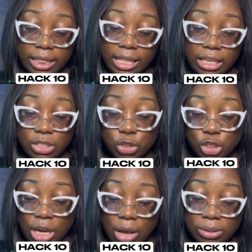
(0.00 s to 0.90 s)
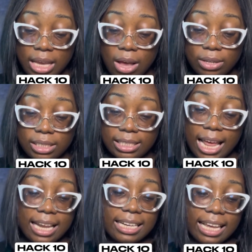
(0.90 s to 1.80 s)
There's the shout out,
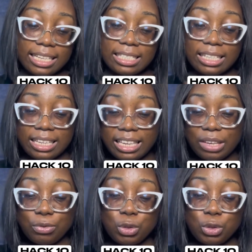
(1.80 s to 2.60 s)
and there is the GIF.